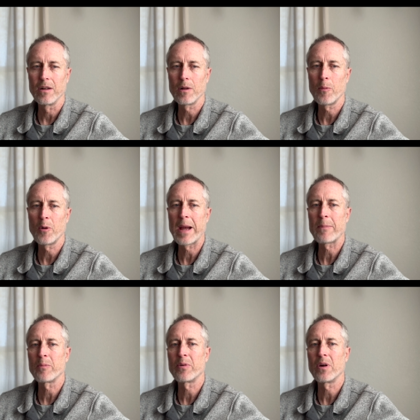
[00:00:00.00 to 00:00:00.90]
Global
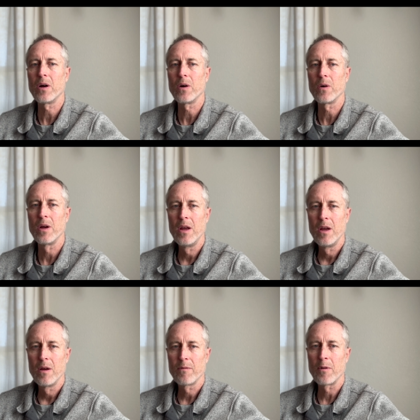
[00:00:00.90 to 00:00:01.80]
Mapper Pro
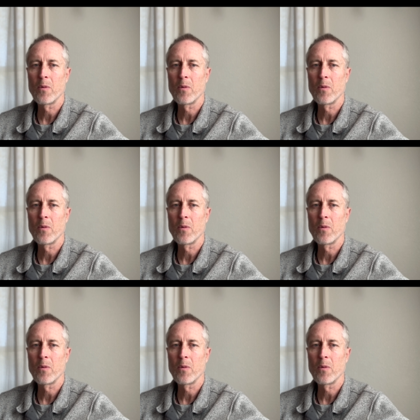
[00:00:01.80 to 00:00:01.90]
for